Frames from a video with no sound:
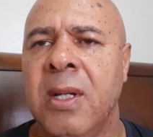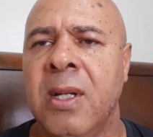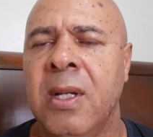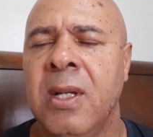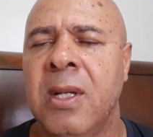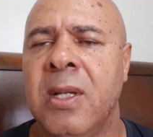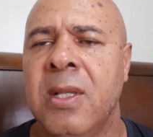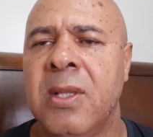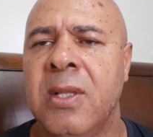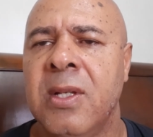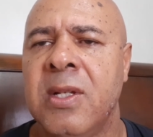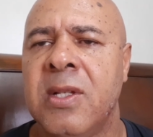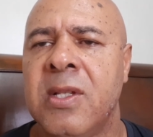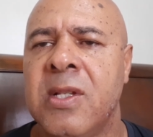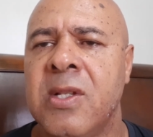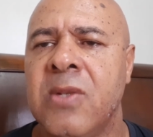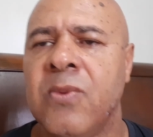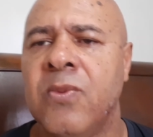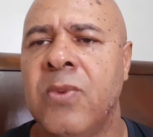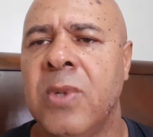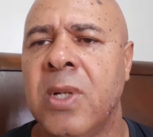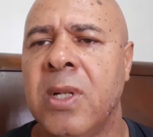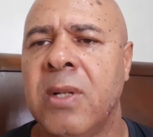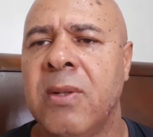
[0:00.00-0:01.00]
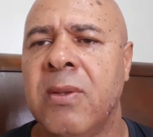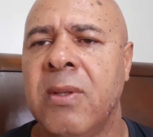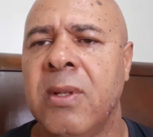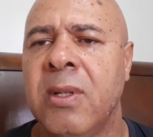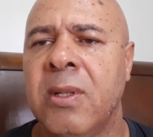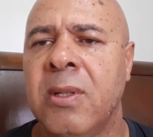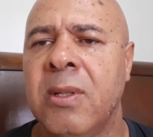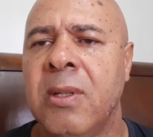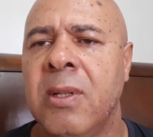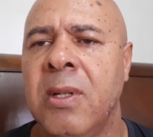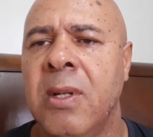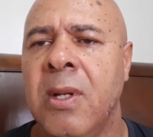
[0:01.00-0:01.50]
and this is one of the
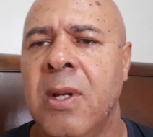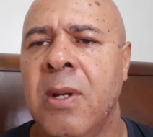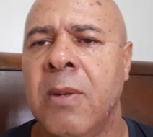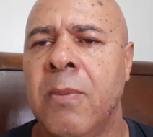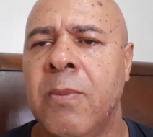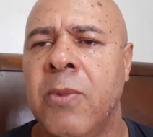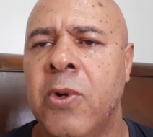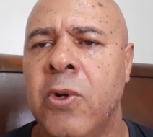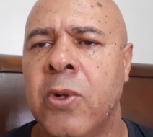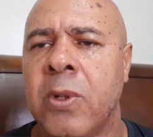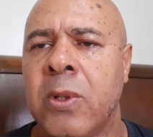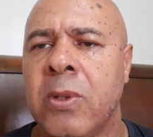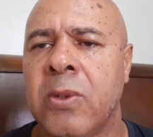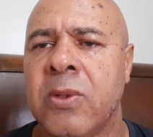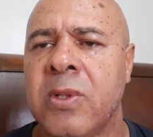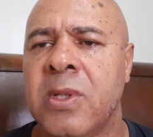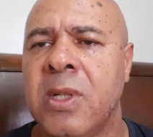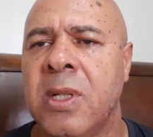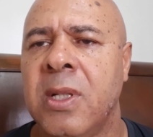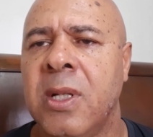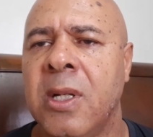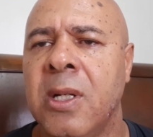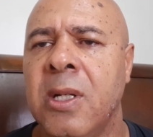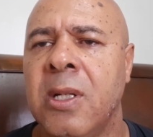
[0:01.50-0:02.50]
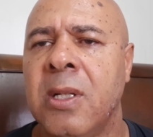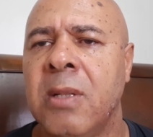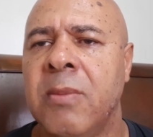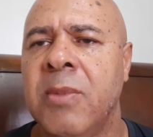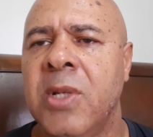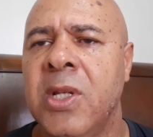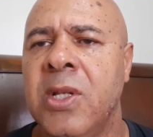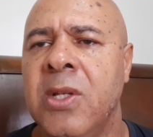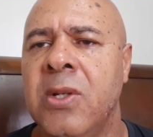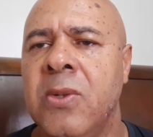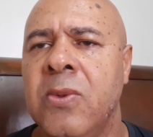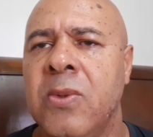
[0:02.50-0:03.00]
portals that they're going to be
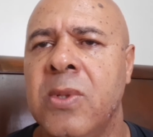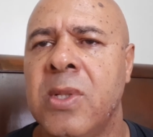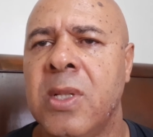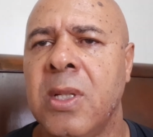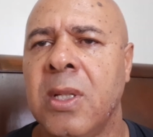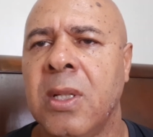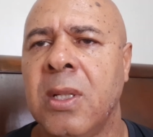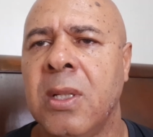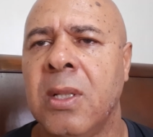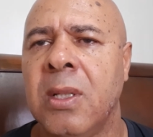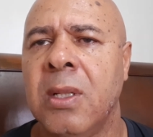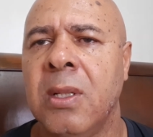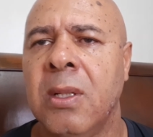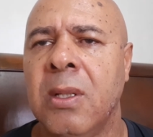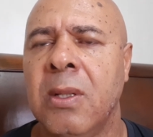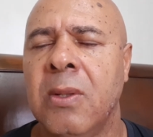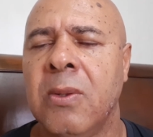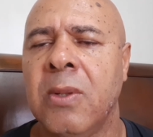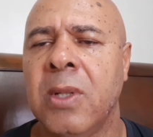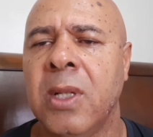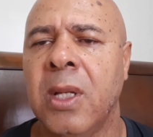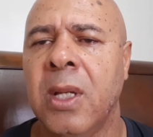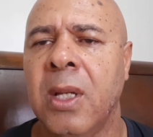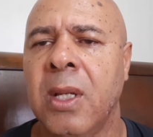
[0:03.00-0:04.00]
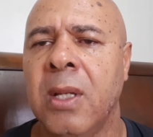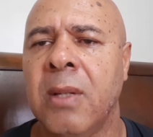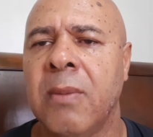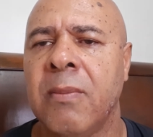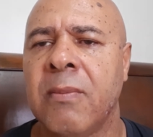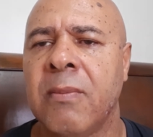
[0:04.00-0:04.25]
using. Okay,